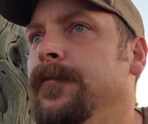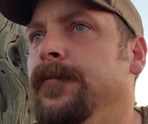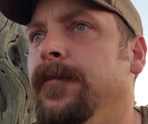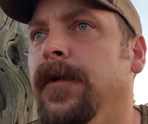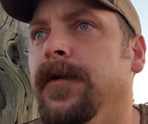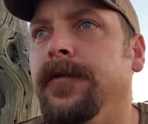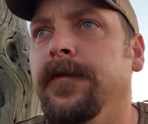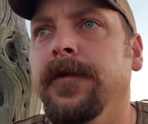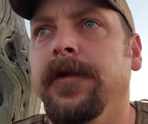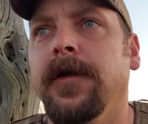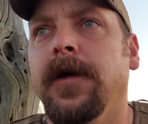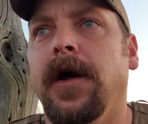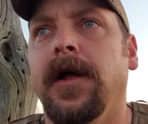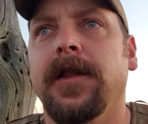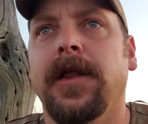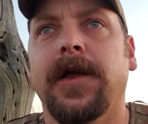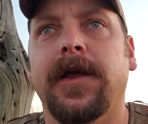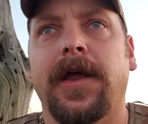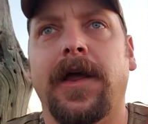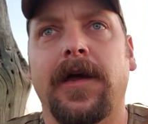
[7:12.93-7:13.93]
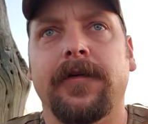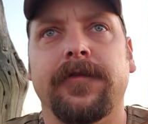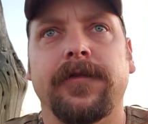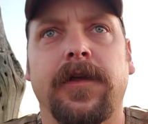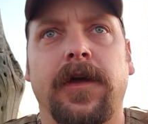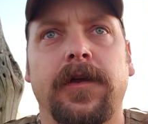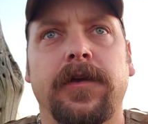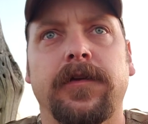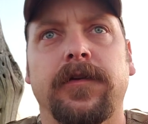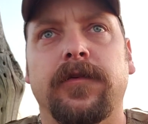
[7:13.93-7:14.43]
But I like having
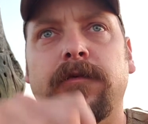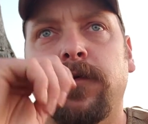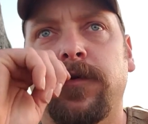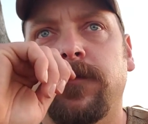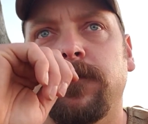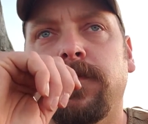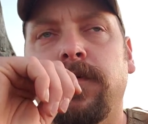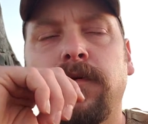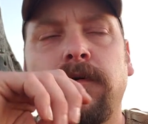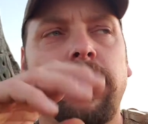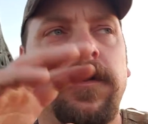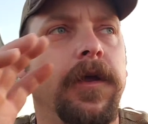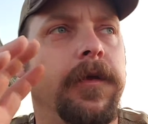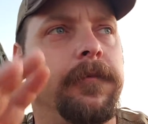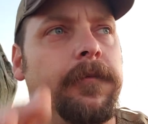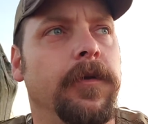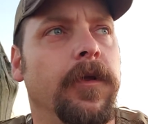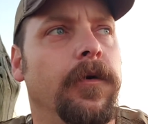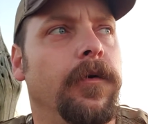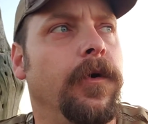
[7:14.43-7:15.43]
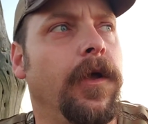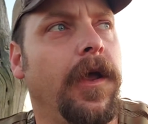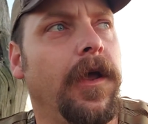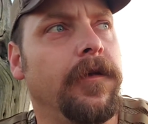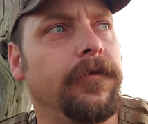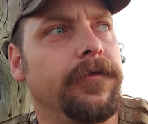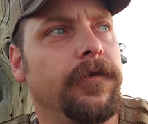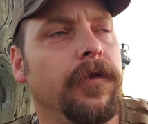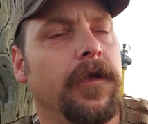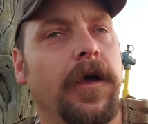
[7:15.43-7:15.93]
that. You just and blow a
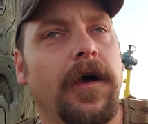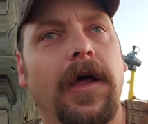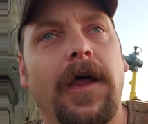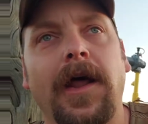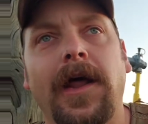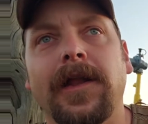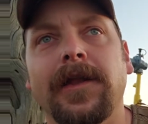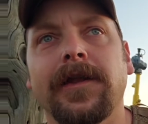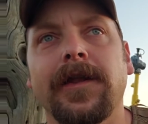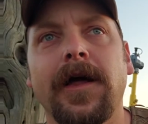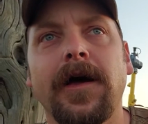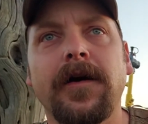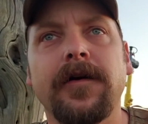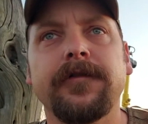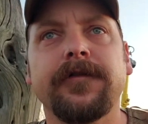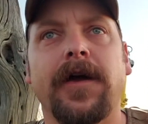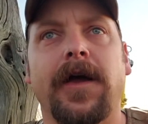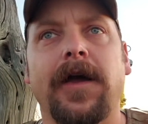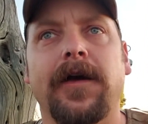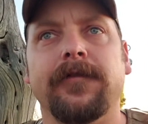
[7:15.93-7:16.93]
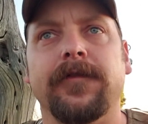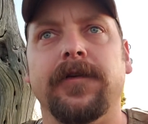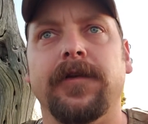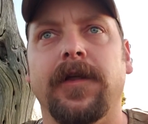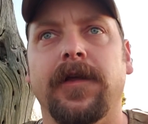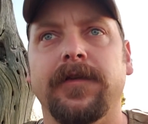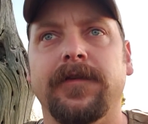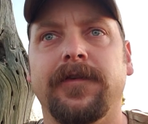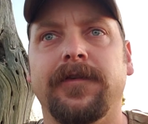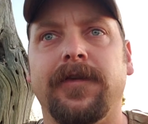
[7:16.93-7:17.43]
handful out, and I love
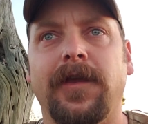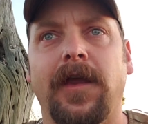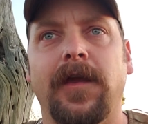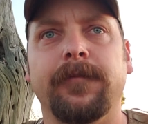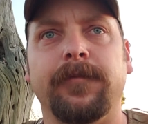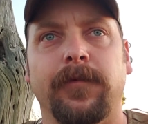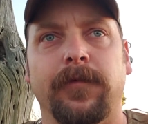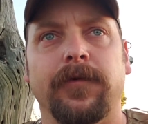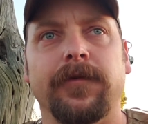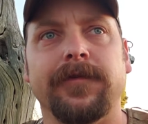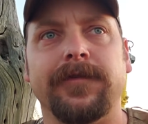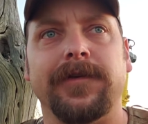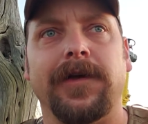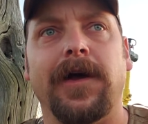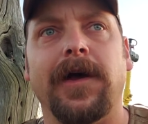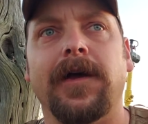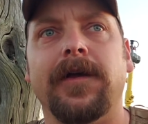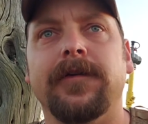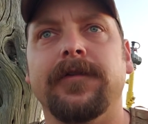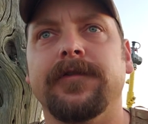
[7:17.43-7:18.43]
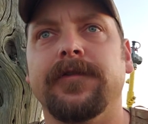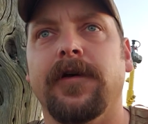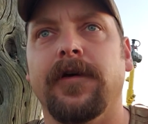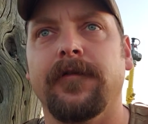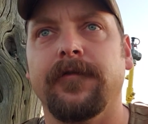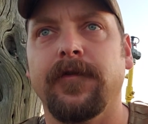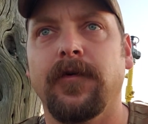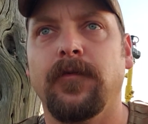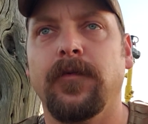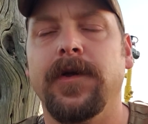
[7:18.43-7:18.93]
having a sample size
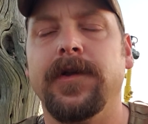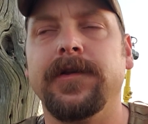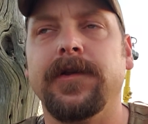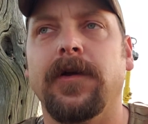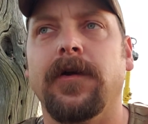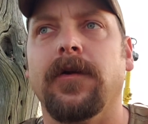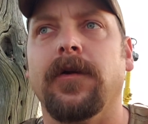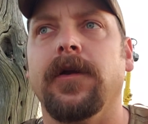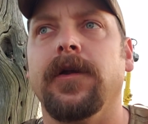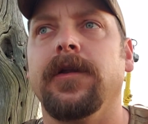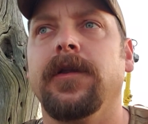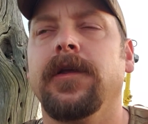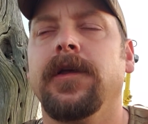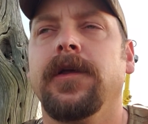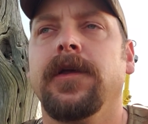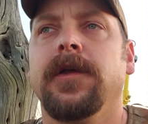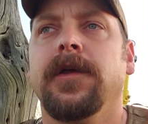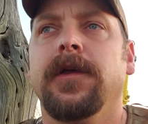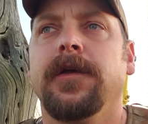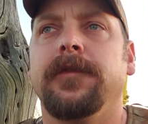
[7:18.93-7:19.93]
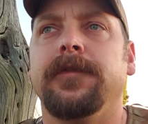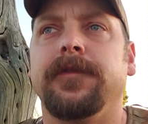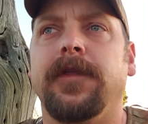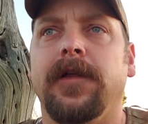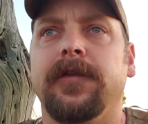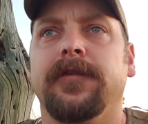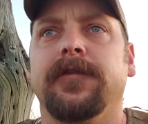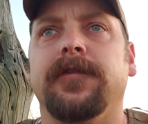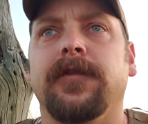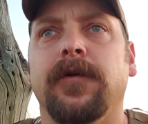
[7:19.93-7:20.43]
of the wind current.
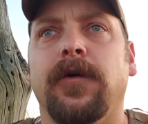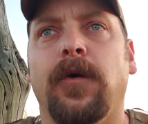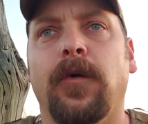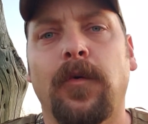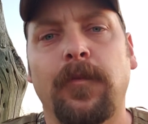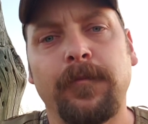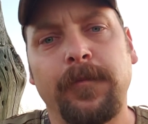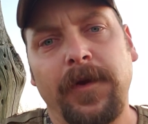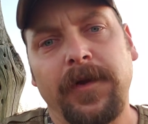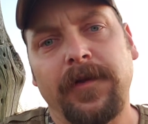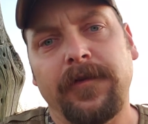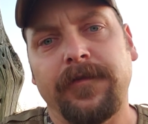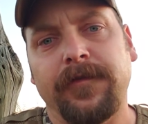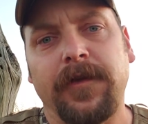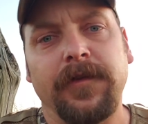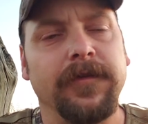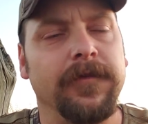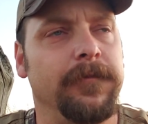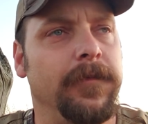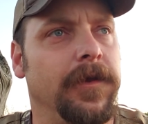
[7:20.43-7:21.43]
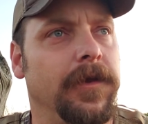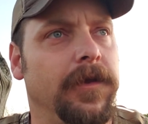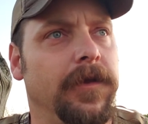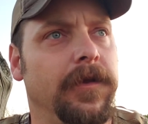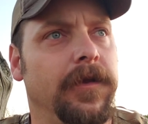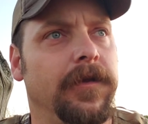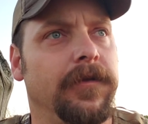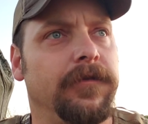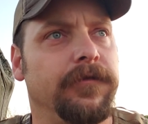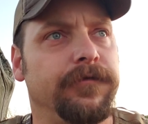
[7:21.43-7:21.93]
That's the whole benefit to
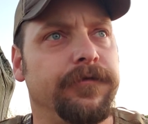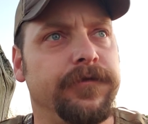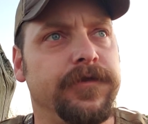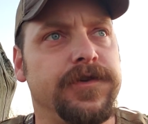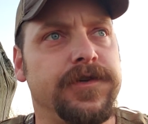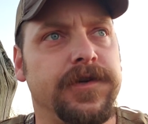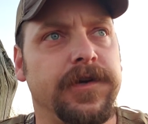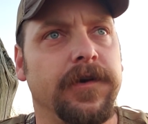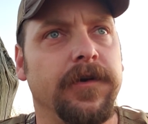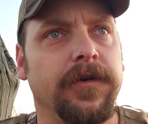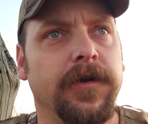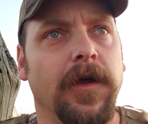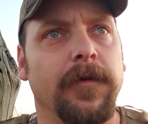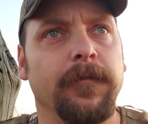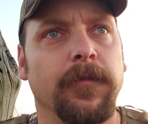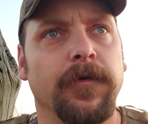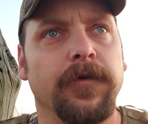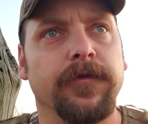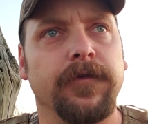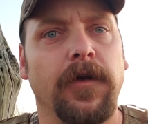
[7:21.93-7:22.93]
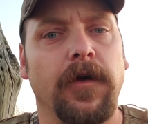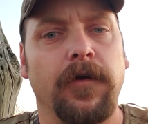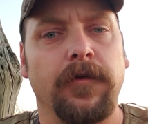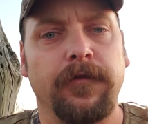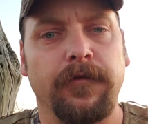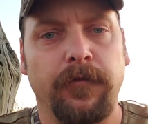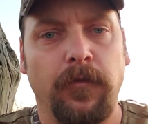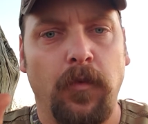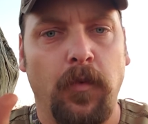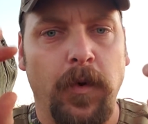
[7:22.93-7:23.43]
me, is sheer numbers
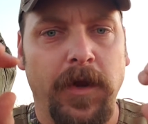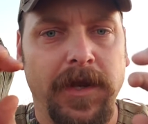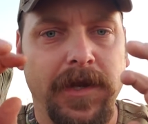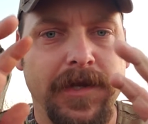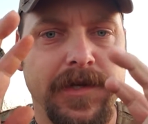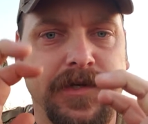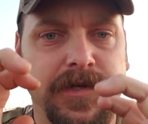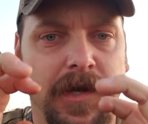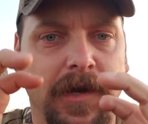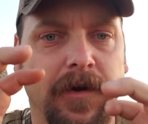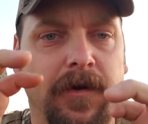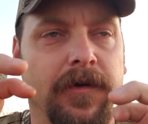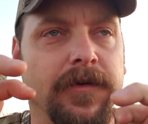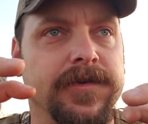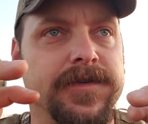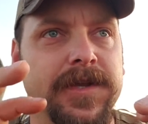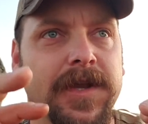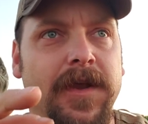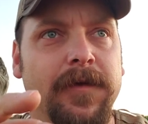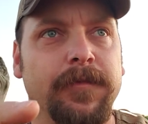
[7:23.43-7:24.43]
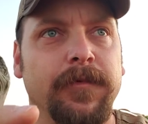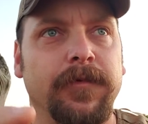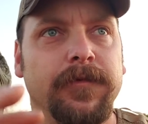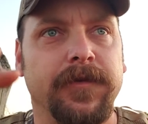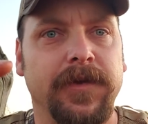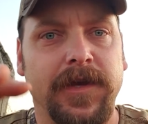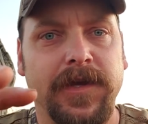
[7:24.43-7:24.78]
of wind checker samples.